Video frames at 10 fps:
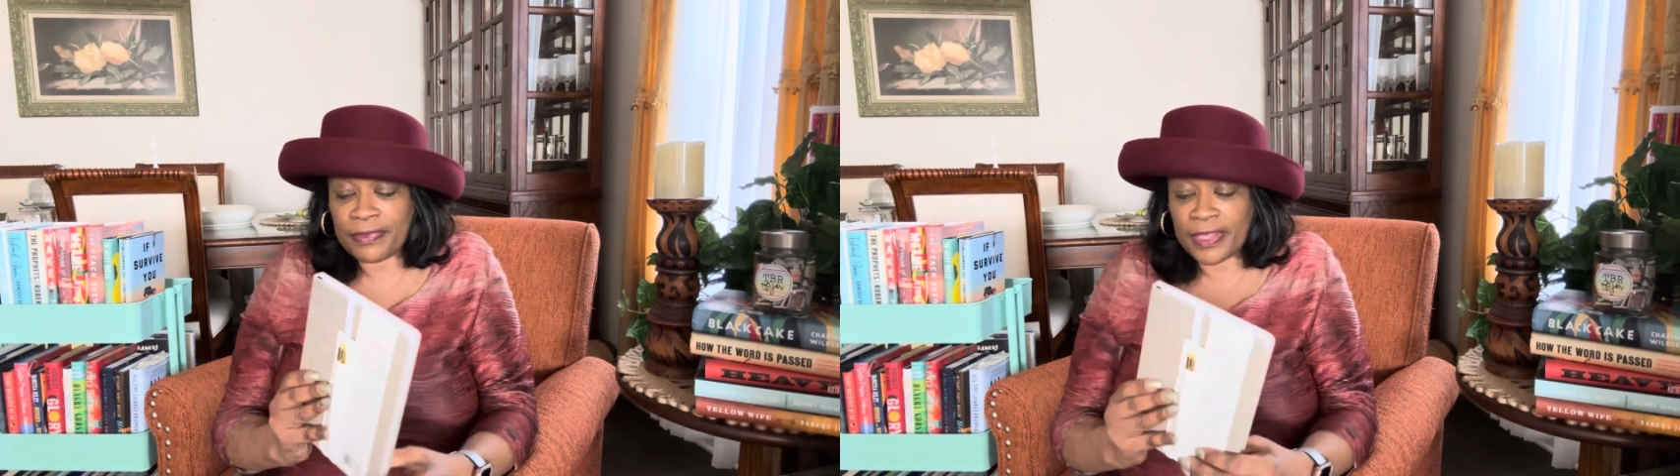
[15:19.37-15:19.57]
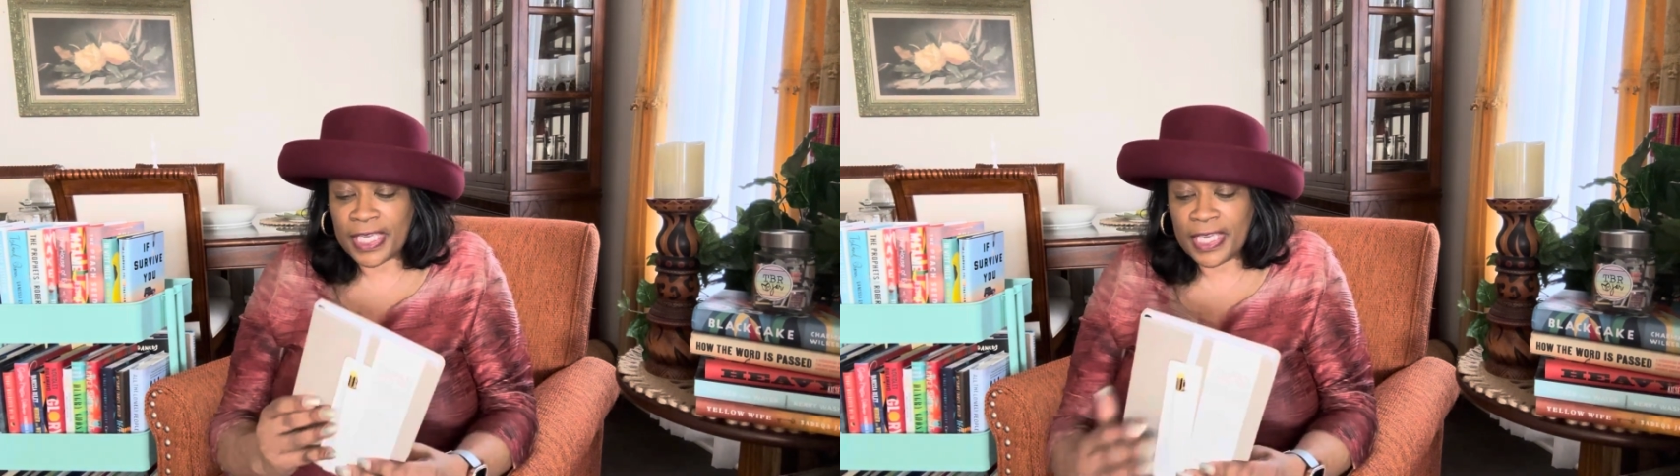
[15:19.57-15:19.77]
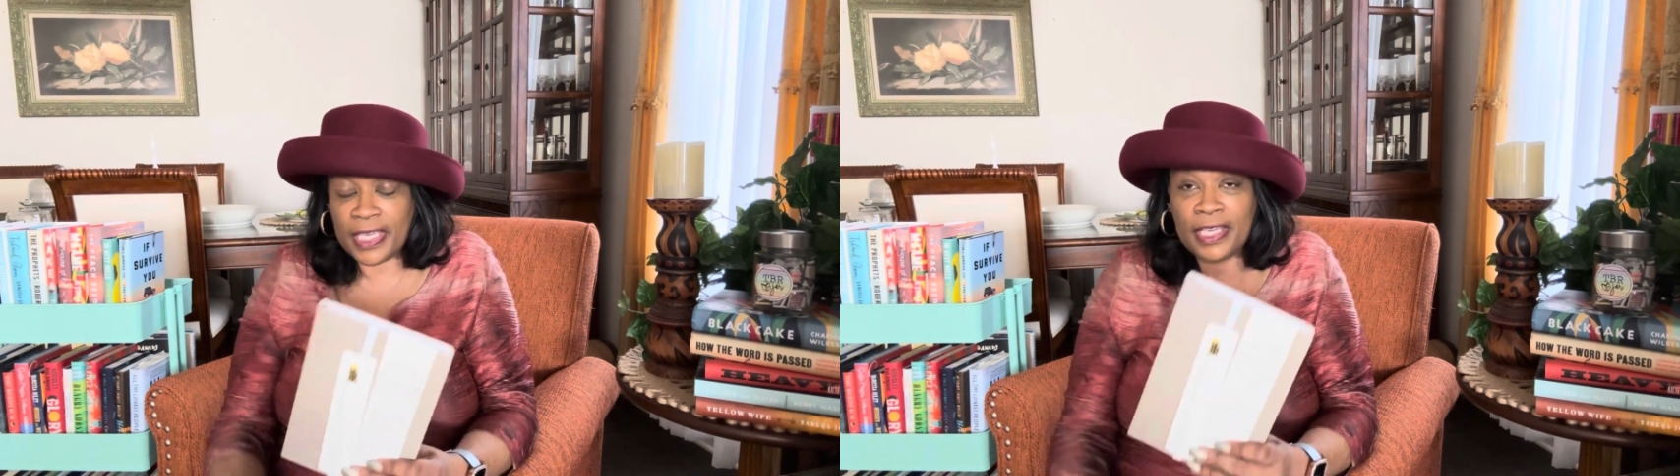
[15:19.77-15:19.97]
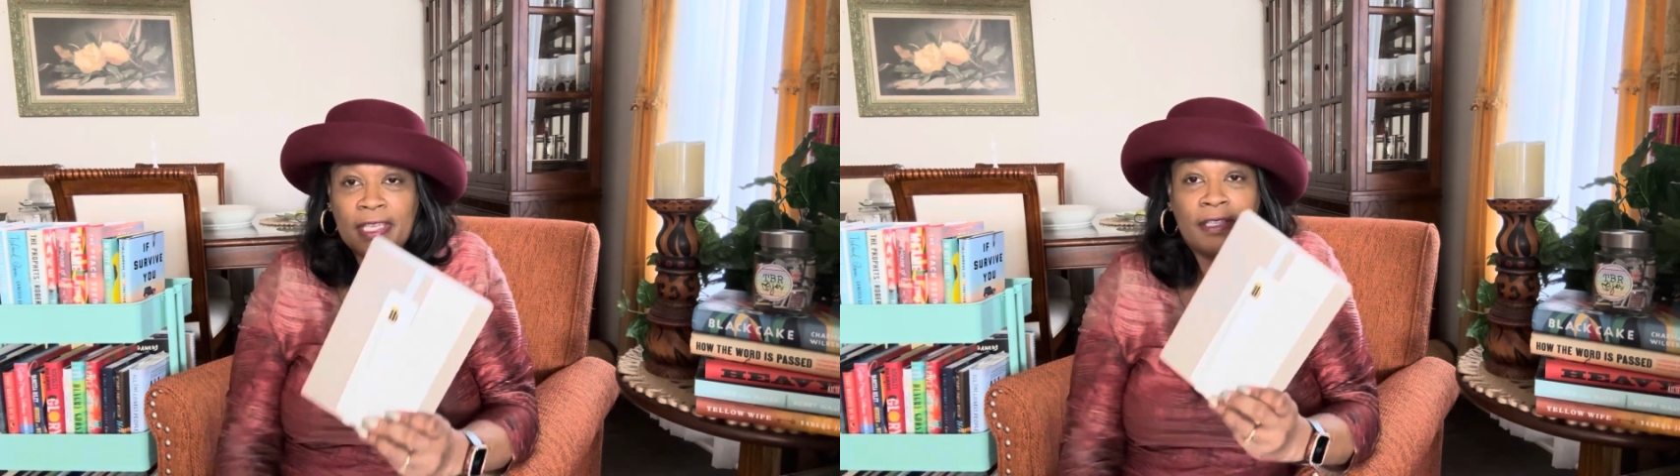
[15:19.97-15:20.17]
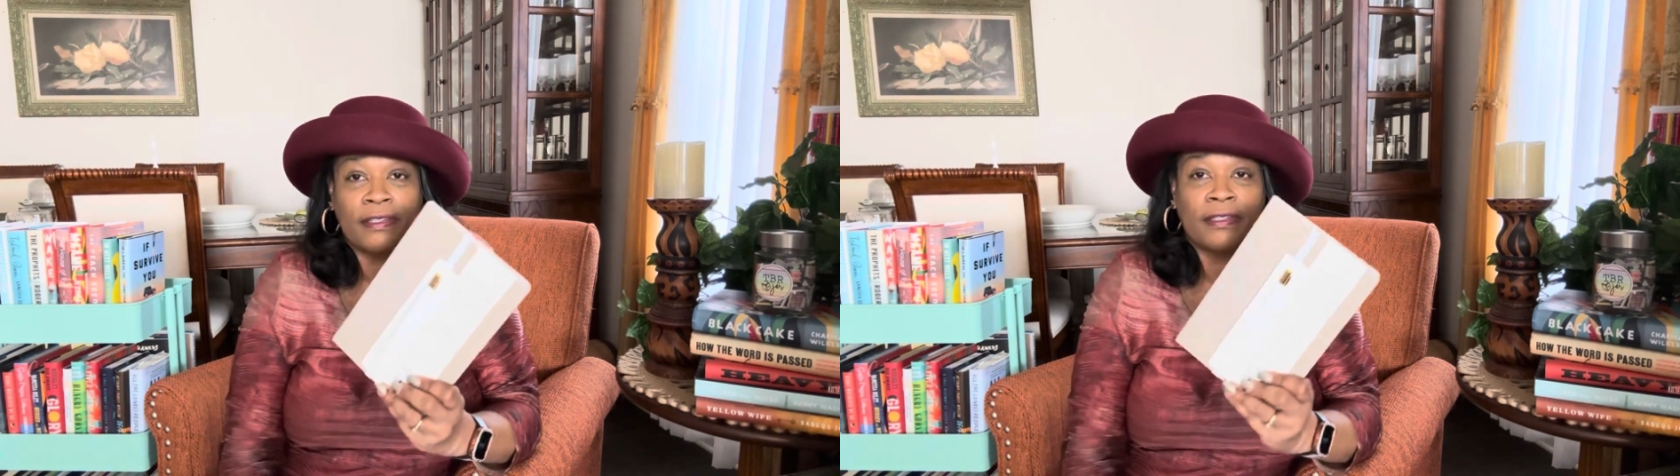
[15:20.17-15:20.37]

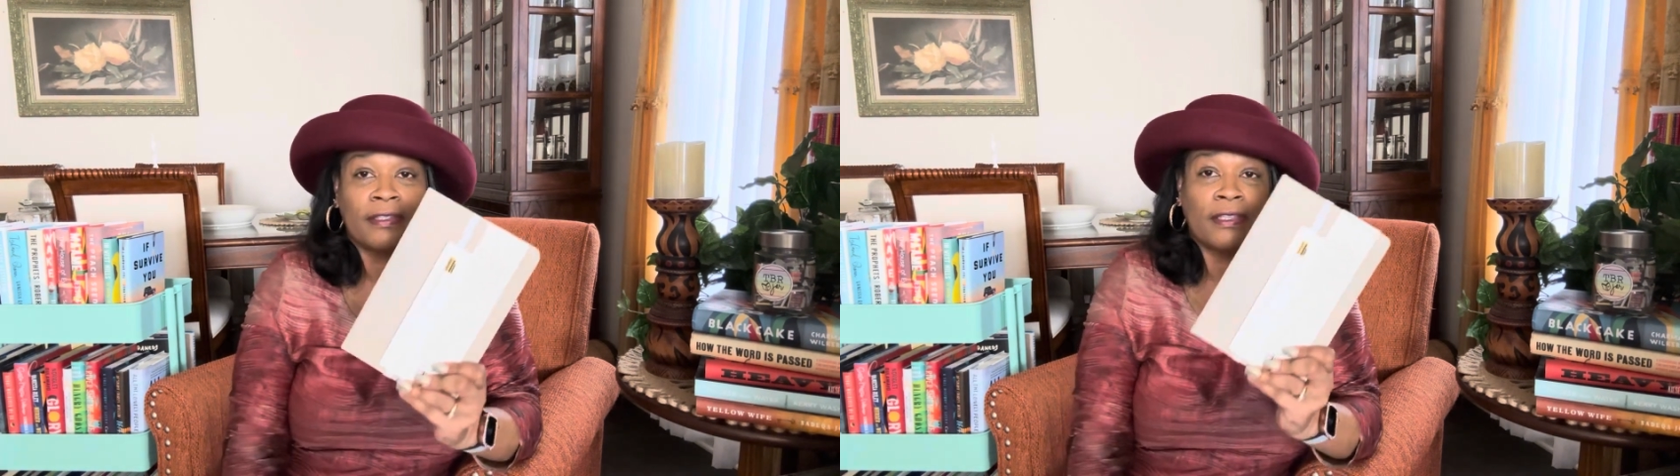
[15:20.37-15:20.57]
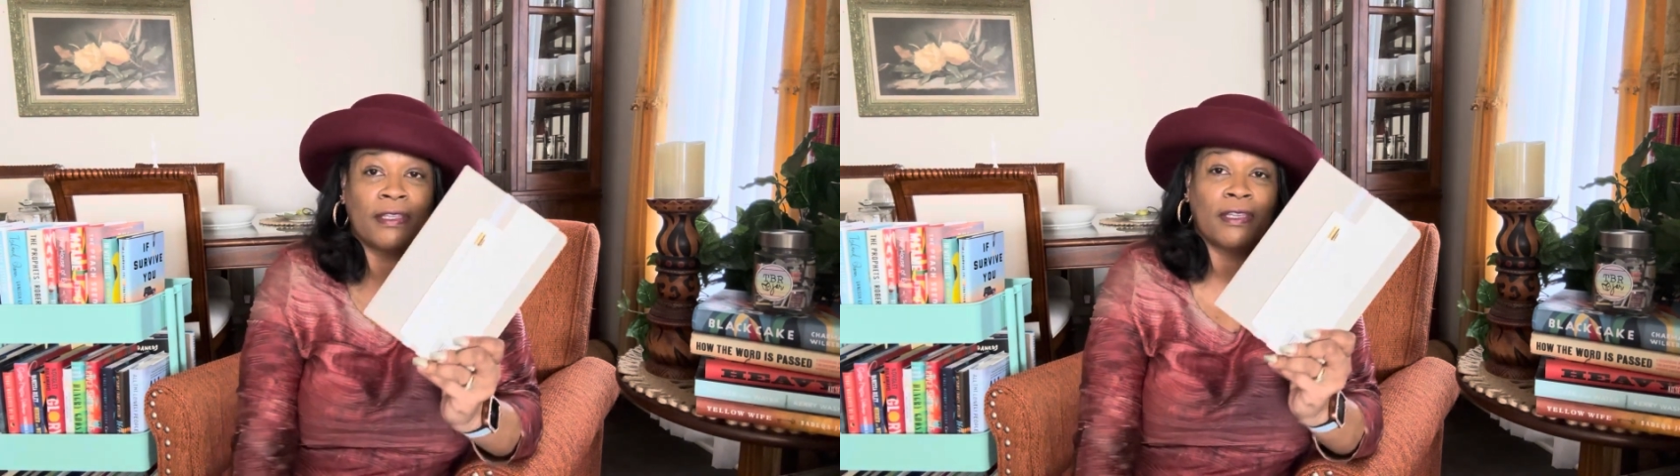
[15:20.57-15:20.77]
these.